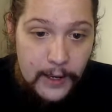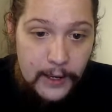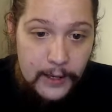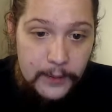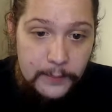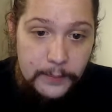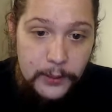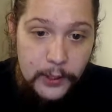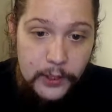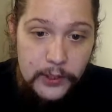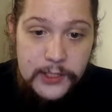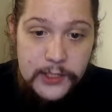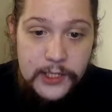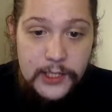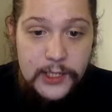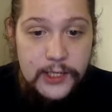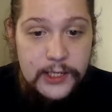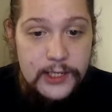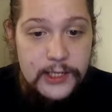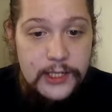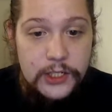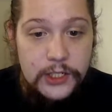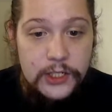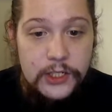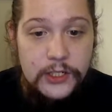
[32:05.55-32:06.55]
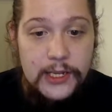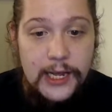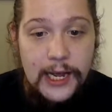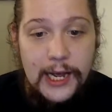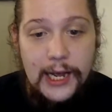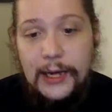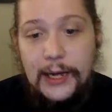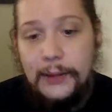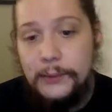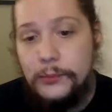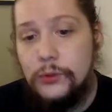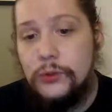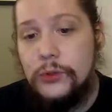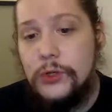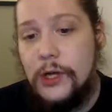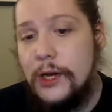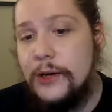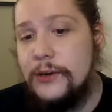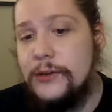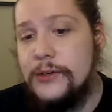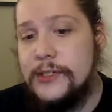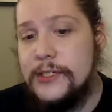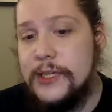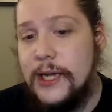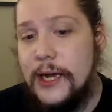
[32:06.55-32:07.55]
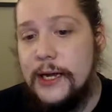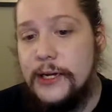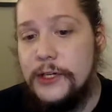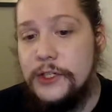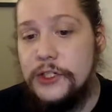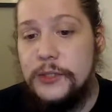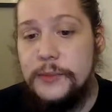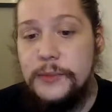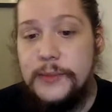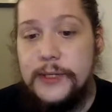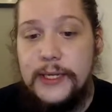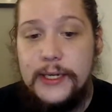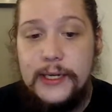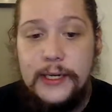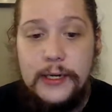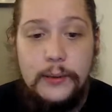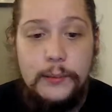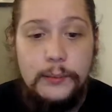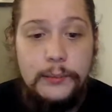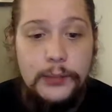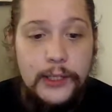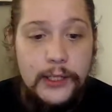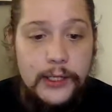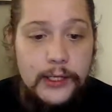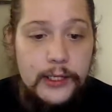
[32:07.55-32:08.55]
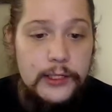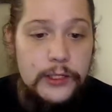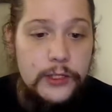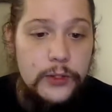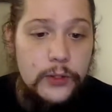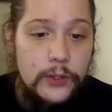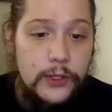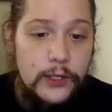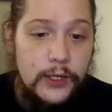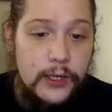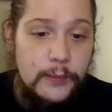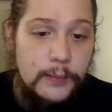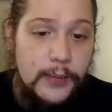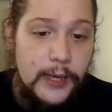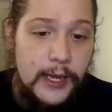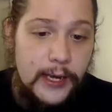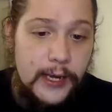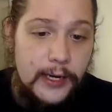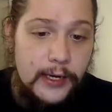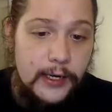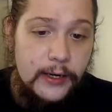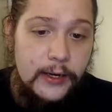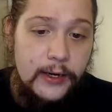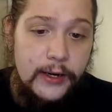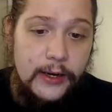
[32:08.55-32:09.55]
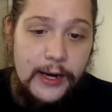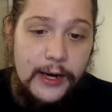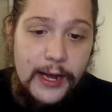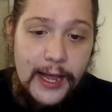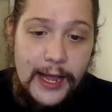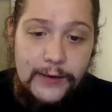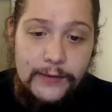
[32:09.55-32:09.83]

imposed a condition that Abul Kharazan should be an obligatory companion on